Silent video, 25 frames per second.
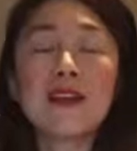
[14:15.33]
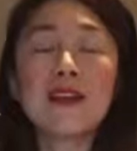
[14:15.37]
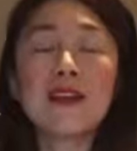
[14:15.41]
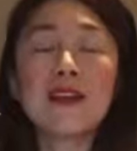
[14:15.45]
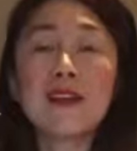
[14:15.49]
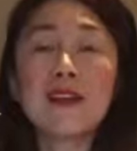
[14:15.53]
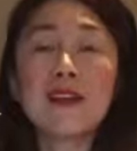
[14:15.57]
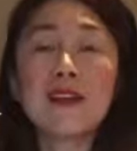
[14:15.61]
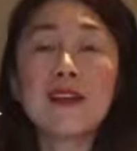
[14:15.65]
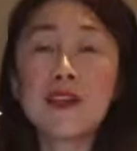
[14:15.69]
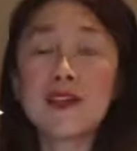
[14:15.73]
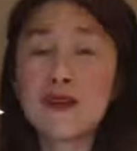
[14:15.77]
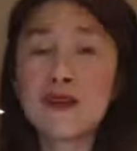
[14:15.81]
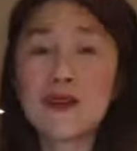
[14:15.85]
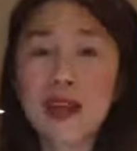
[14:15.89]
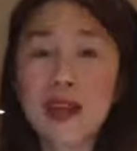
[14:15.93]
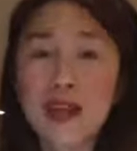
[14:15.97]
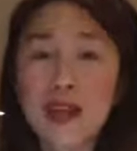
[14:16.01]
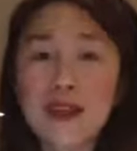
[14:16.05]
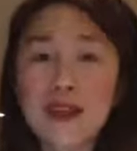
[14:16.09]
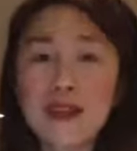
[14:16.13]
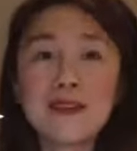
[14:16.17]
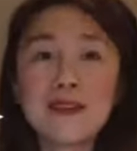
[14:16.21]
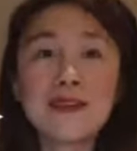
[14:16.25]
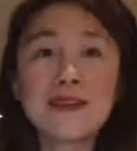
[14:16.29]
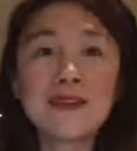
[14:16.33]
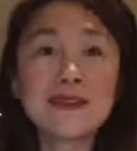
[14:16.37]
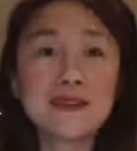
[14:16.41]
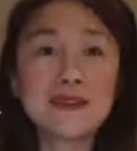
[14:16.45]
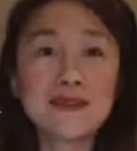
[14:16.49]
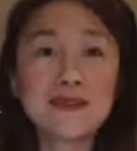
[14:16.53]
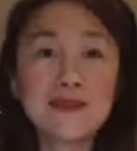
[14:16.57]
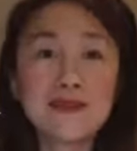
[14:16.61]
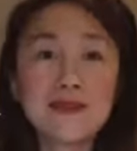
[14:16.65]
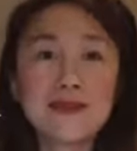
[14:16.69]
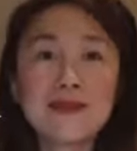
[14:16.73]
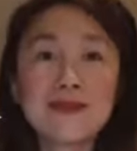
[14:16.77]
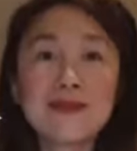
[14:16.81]
is okay.
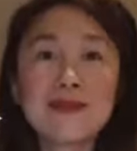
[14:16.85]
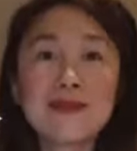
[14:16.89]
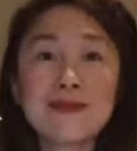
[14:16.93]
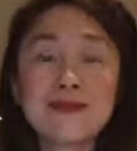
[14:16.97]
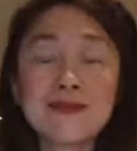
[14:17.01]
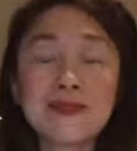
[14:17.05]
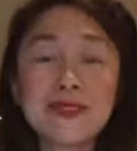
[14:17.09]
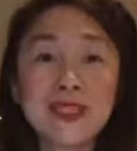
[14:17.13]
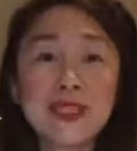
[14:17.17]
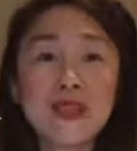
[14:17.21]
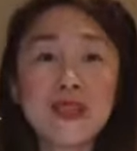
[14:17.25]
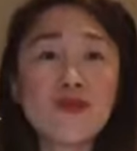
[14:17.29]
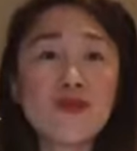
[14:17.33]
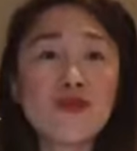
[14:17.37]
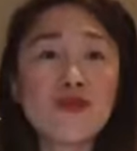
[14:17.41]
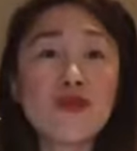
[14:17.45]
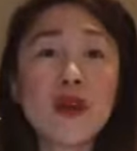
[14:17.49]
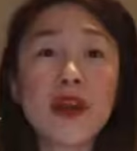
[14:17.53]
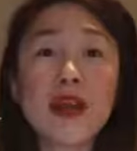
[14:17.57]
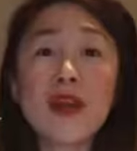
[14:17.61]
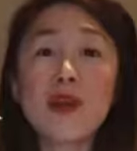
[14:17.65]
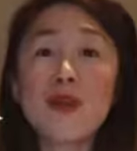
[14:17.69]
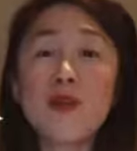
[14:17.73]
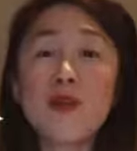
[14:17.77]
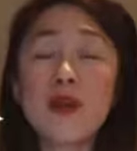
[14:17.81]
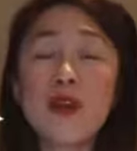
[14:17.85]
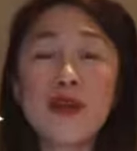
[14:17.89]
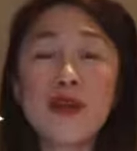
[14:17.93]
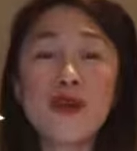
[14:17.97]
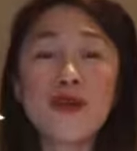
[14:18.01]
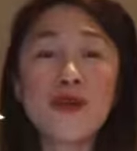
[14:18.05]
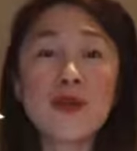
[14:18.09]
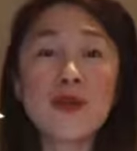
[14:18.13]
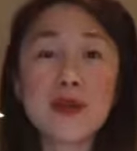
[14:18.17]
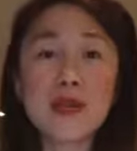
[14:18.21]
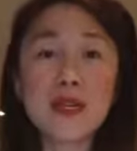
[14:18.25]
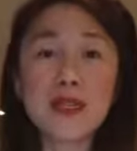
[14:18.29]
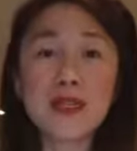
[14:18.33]
It's right where you
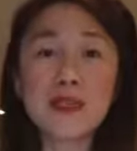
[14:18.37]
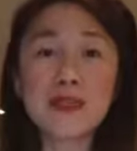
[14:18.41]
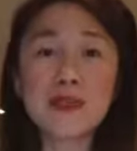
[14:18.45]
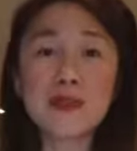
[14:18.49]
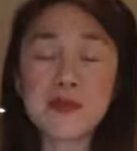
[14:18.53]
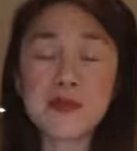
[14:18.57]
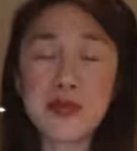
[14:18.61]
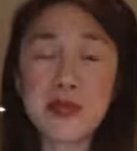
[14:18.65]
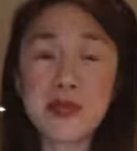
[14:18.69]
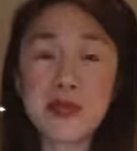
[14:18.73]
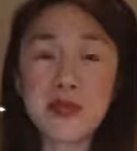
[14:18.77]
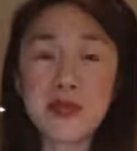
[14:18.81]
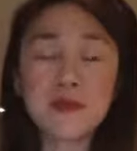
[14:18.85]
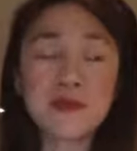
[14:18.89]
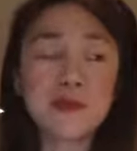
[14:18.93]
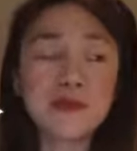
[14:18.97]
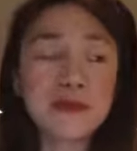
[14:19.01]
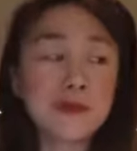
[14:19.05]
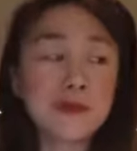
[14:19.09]
are meant to be.